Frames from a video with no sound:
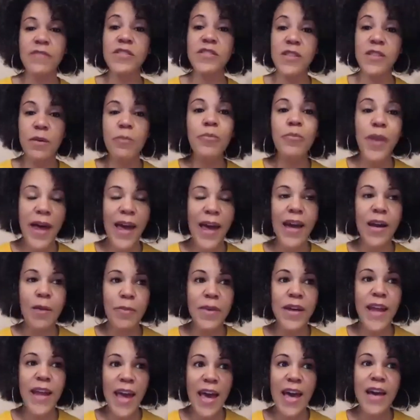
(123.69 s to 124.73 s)
Some black
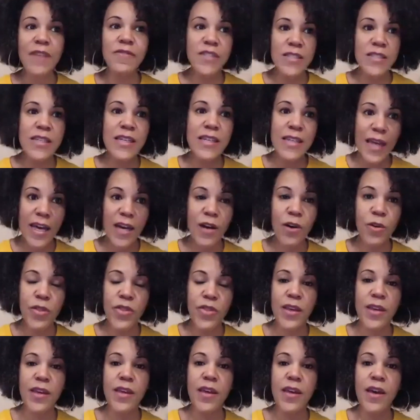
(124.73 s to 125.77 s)
men have seen
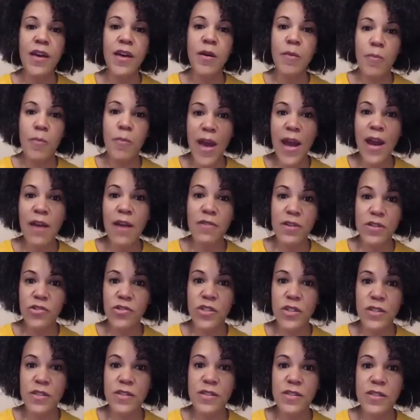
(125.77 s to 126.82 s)
healthy
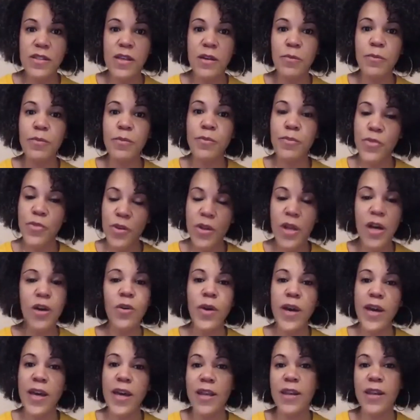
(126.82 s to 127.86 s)
marriages. Some, you know,
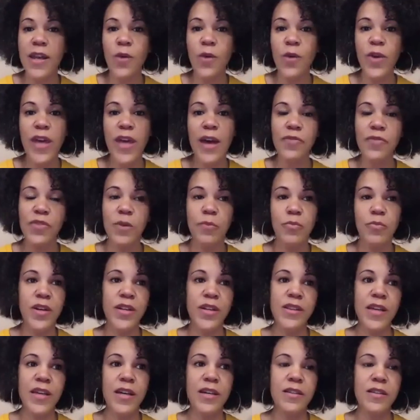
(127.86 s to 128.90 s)
right. and, and we have to
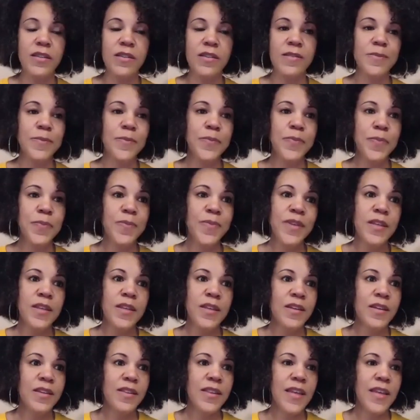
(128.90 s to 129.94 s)
break that
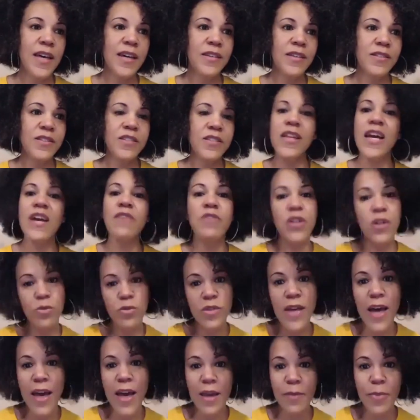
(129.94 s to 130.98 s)
that
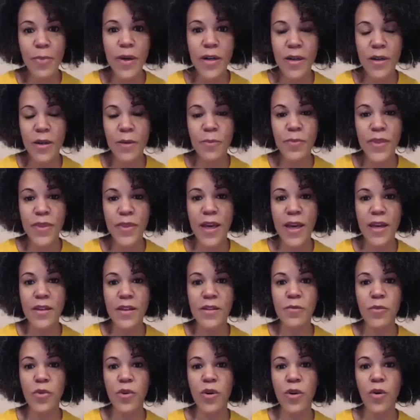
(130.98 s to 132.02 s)
stereotype up that
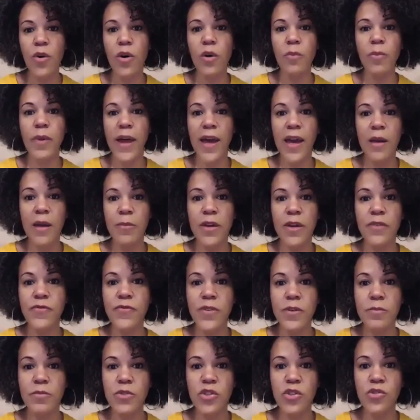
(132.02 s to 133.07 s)
all black men
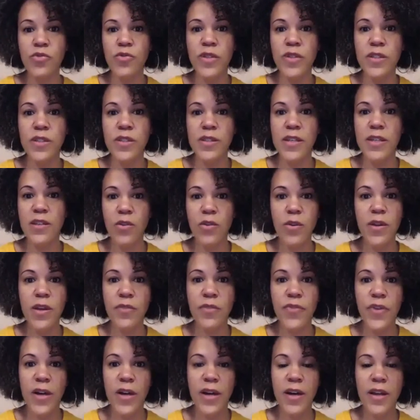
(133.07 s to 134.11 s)
from the streets didn't know their
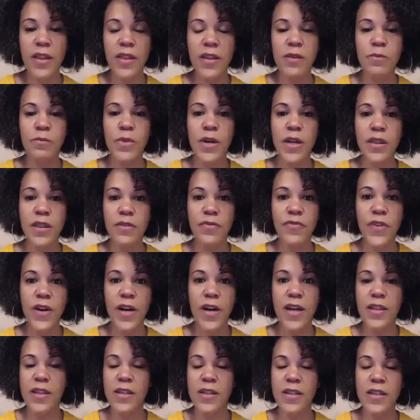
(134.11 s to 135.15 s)
father, mother and
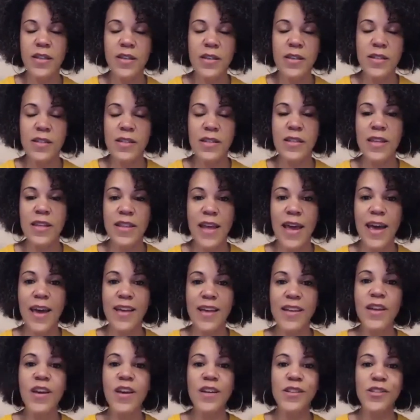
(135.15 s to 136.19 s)
father did this and did that.
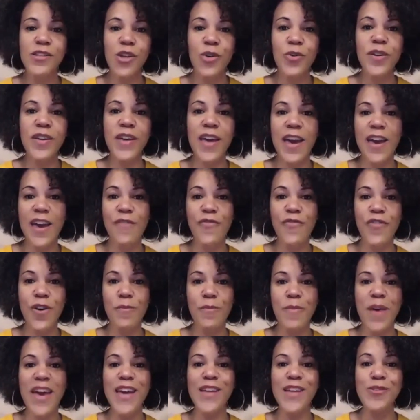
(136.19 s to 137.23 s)
So he came
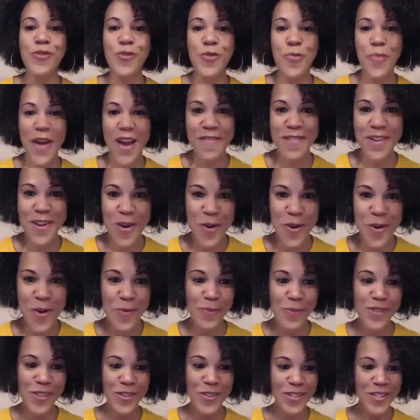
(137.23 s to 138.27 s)
from a two parent home.
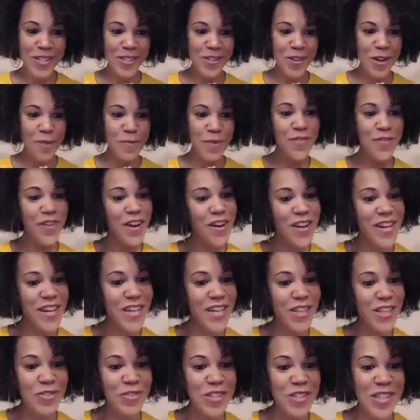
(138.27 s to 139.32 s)
So this is going right. to be very
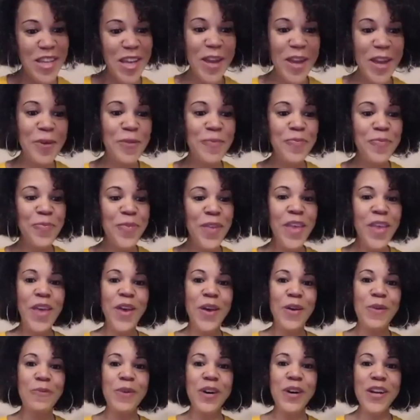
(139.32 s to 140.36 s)
interesting.
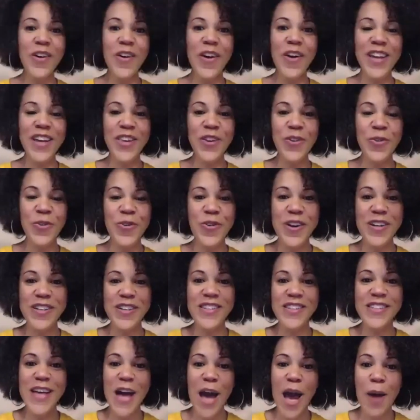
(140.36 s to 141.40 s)
What are your
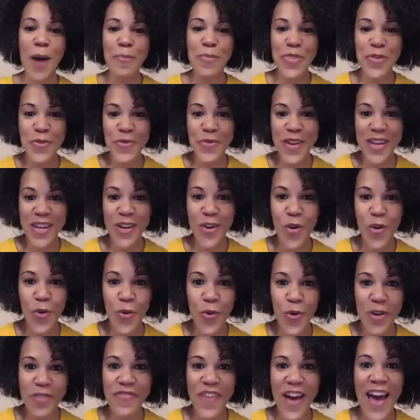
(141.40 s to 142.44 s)
top three
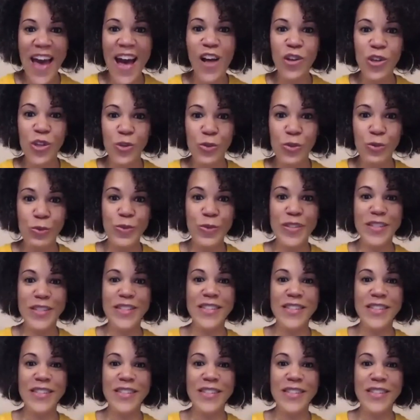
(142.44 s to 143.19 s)
core values?